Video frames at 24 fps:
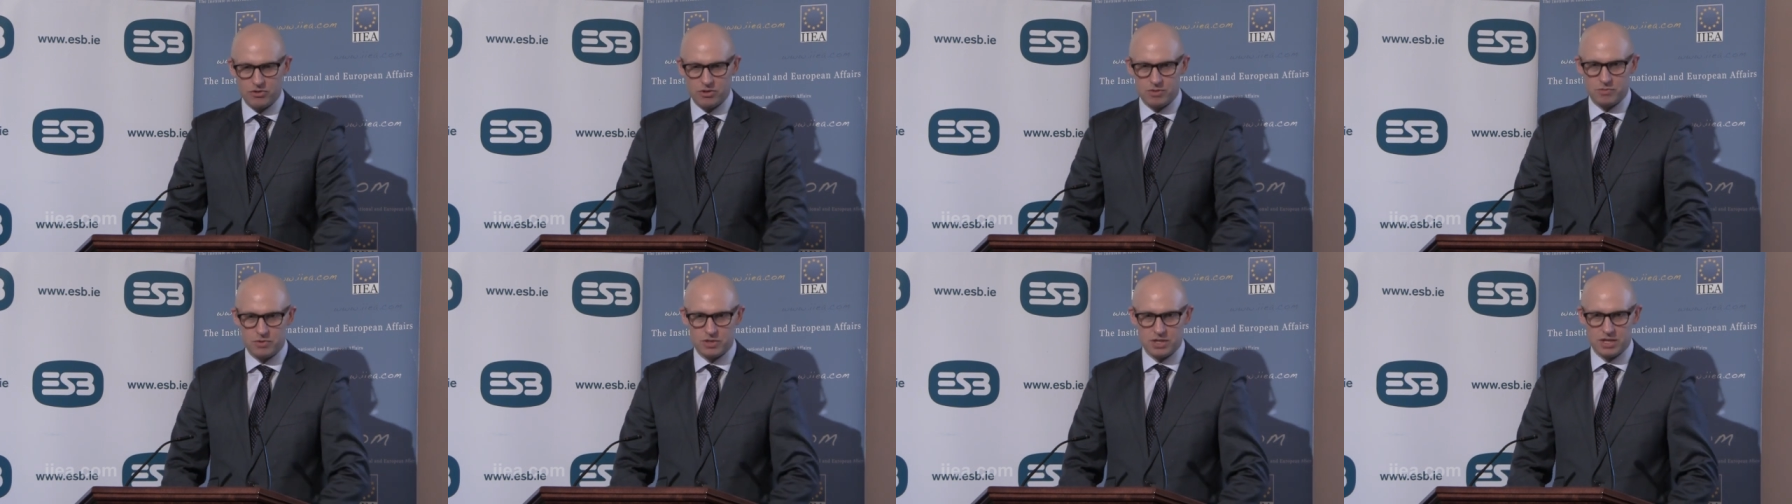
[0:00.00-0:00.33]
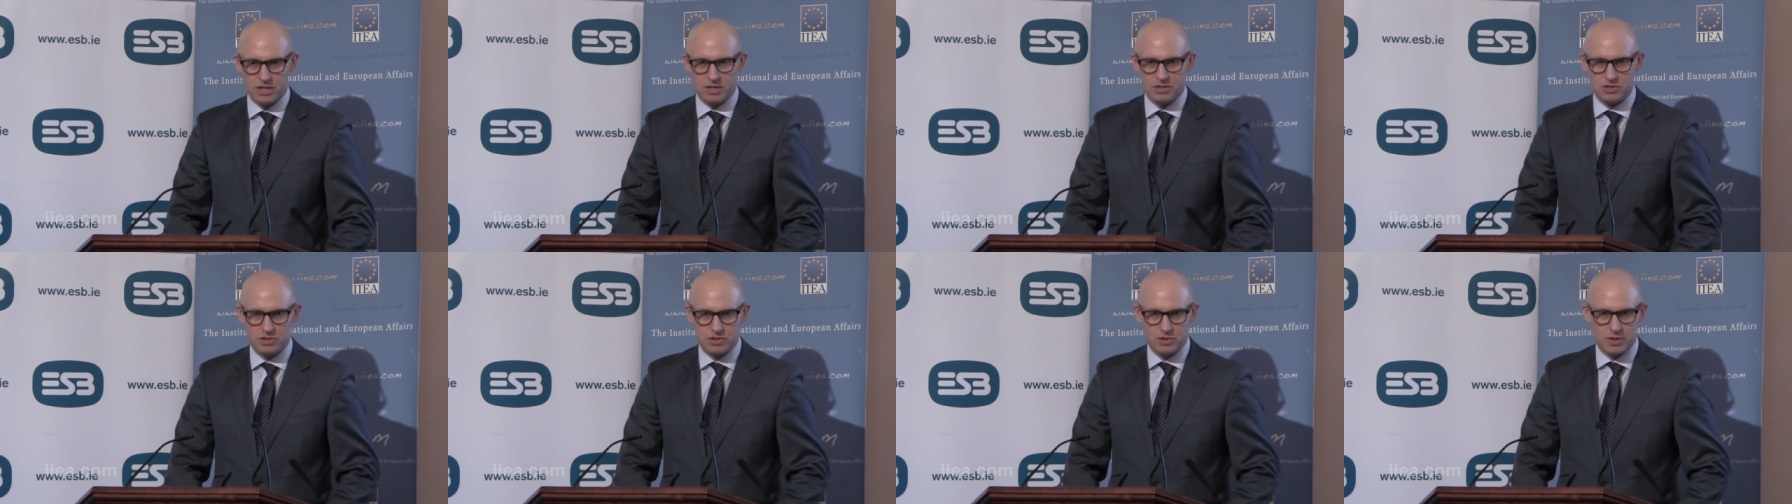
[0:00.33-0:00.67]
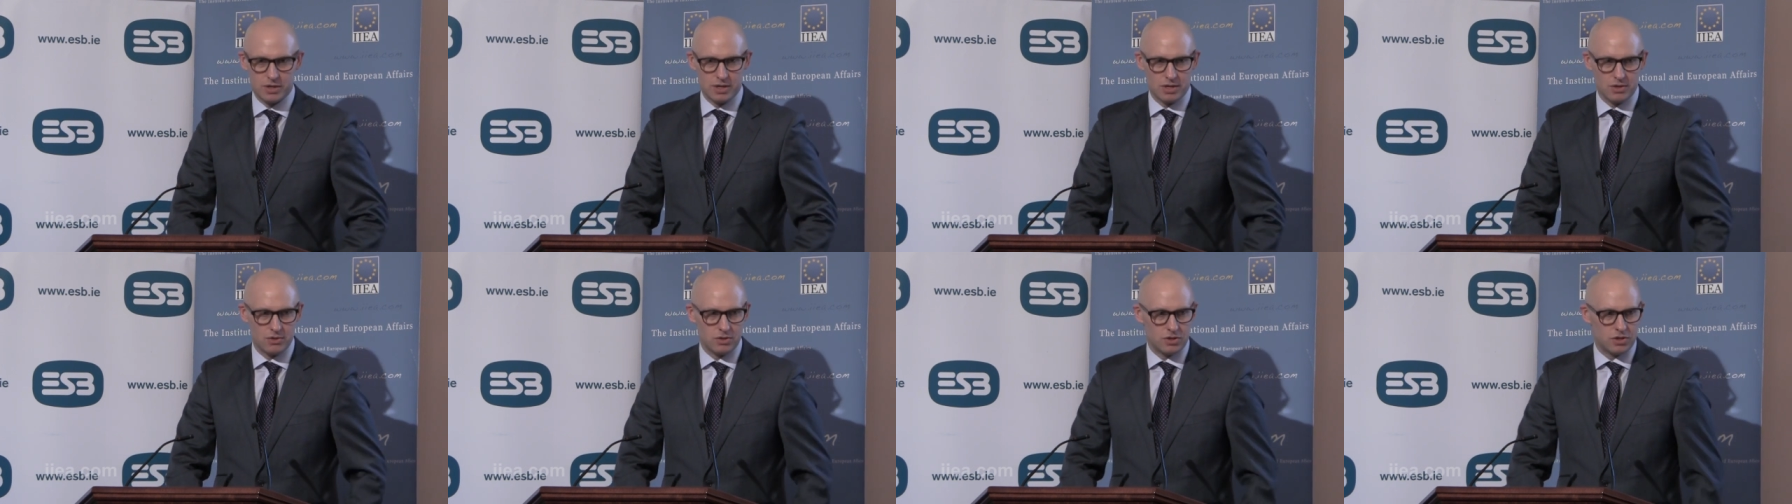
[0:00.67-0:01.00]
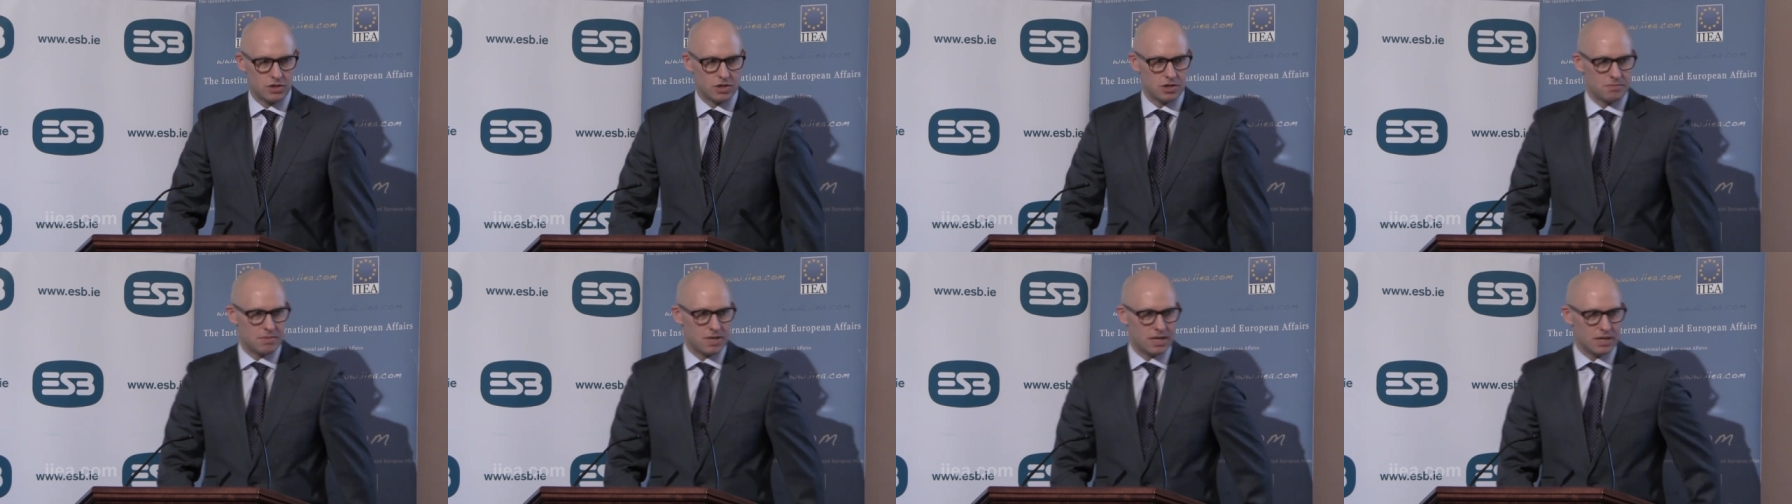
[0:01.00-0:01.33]
them within 20 or
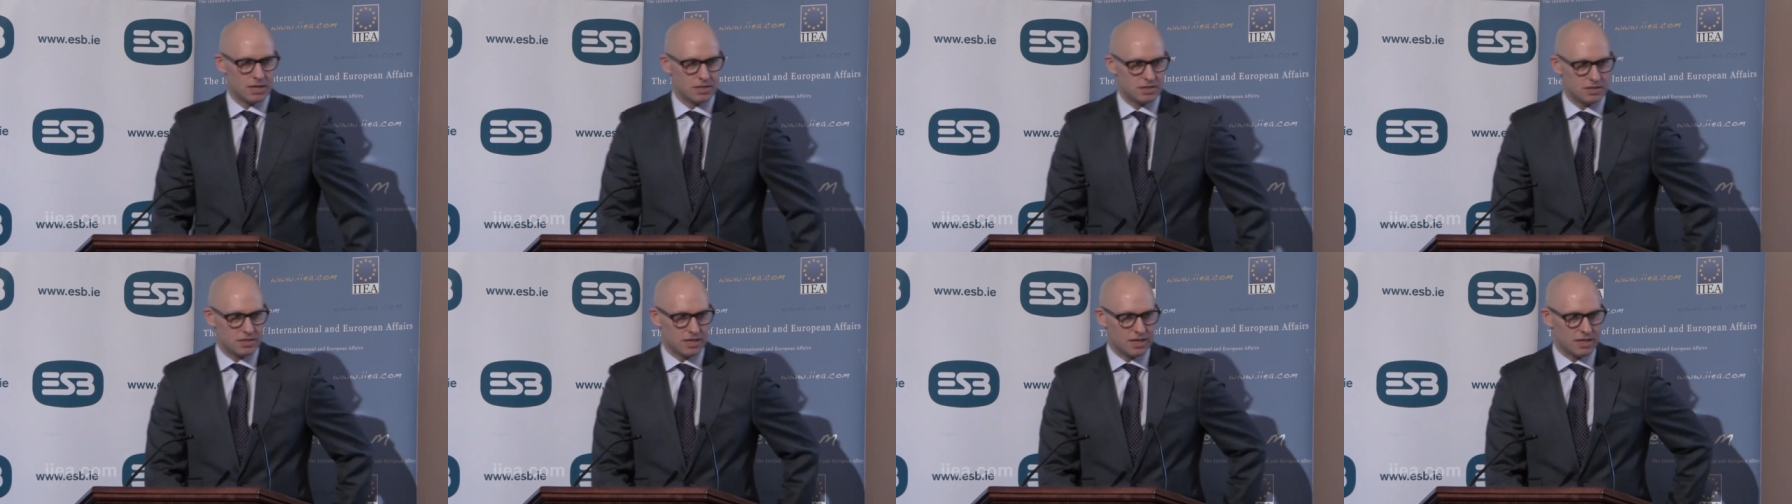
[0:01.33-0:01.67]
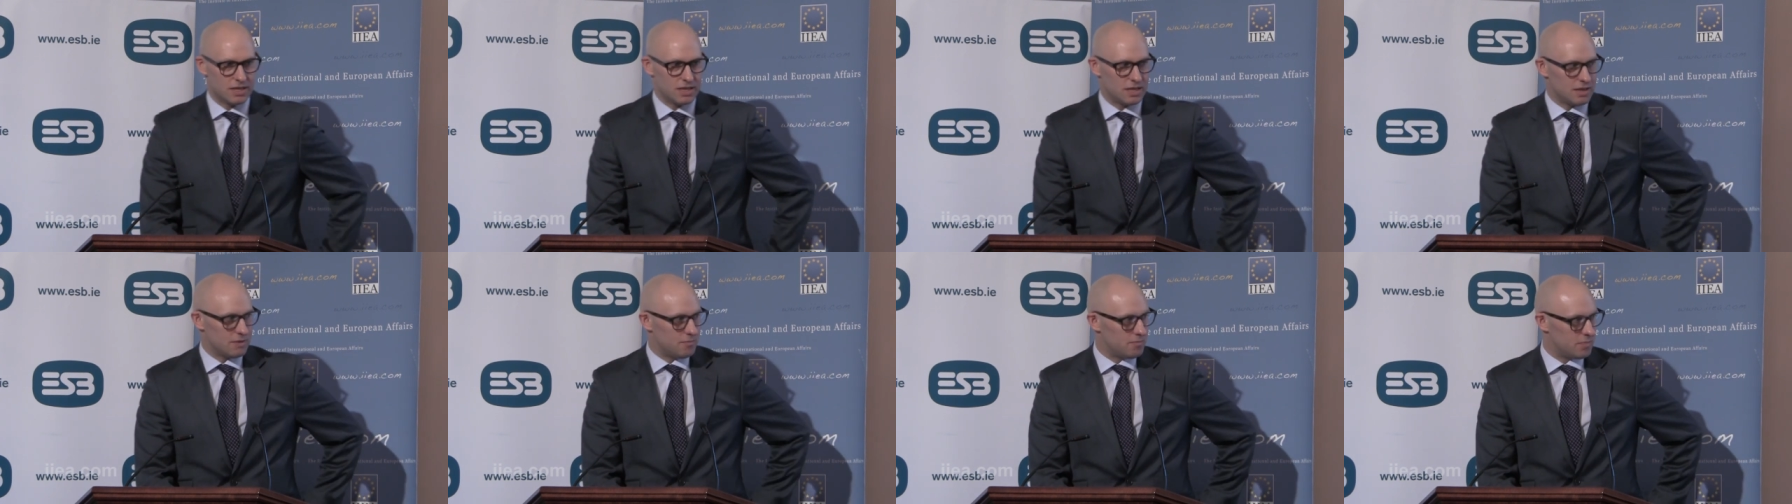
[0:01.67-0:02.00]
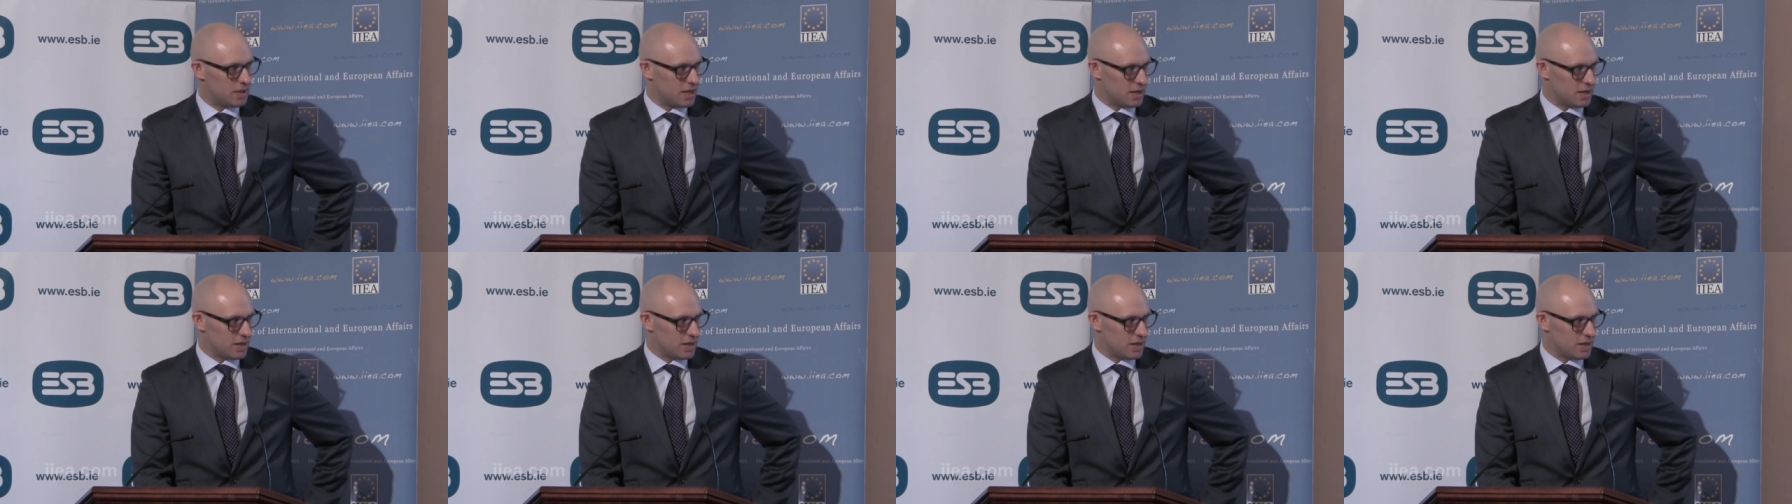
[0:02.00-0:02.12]
30 minutes and then leave